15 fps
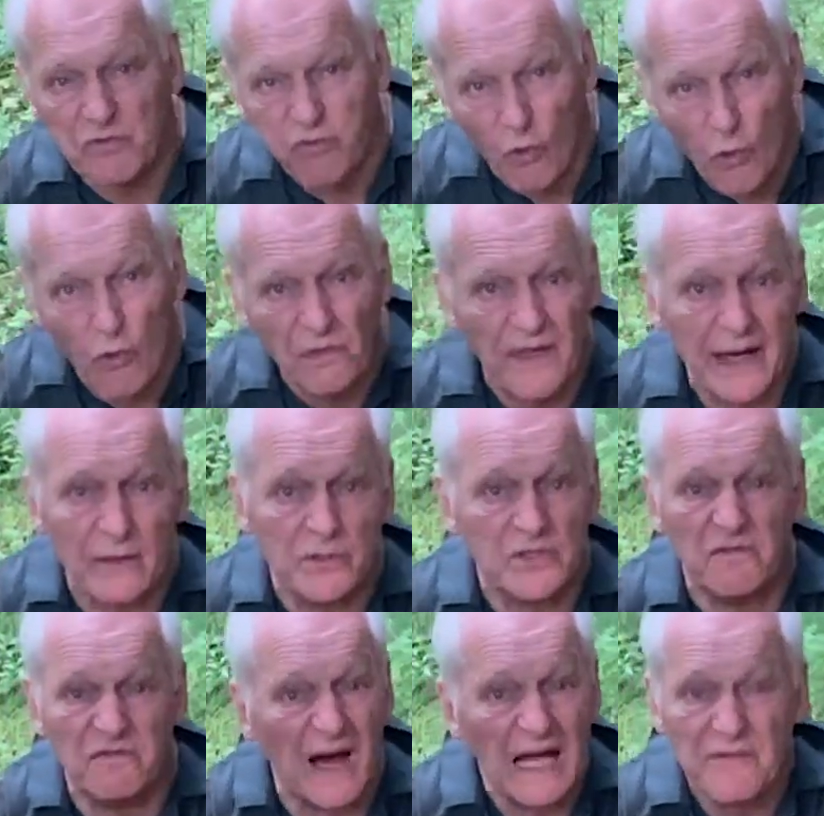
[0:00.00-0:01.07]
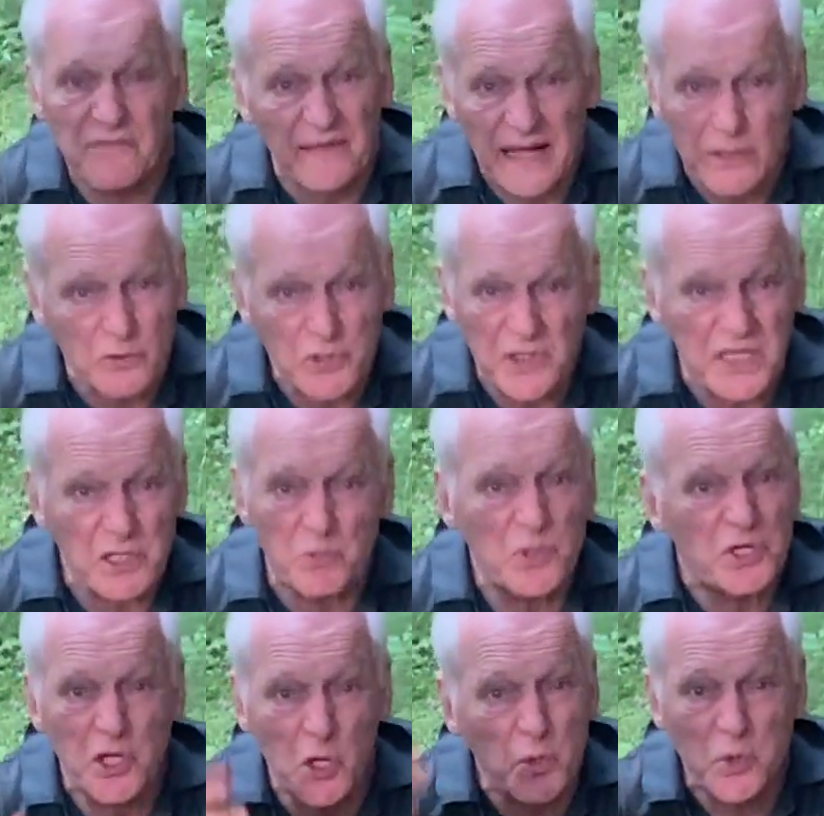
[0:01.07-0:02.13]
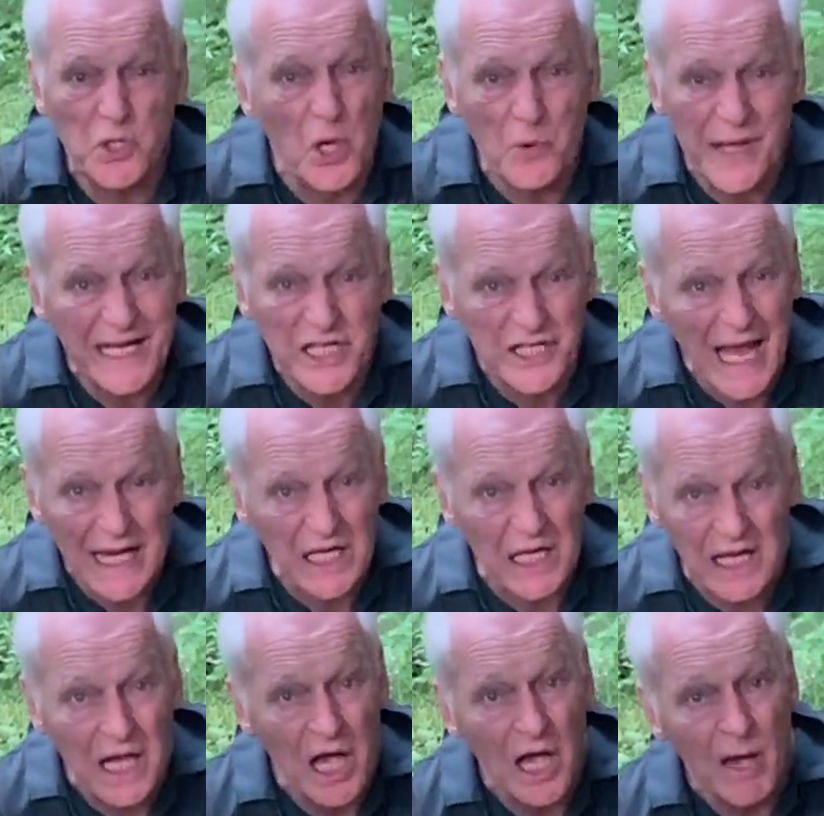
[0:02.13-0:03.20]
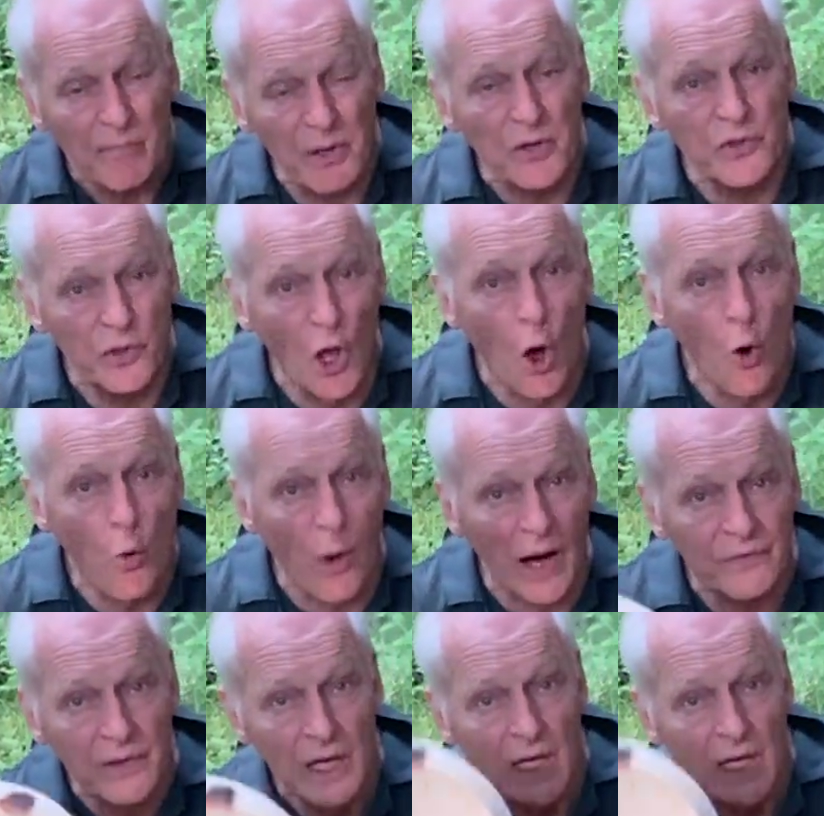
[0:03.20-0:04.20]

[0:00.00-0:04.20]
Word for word: 4,000, 5,000 years, we don't know exactly, but no one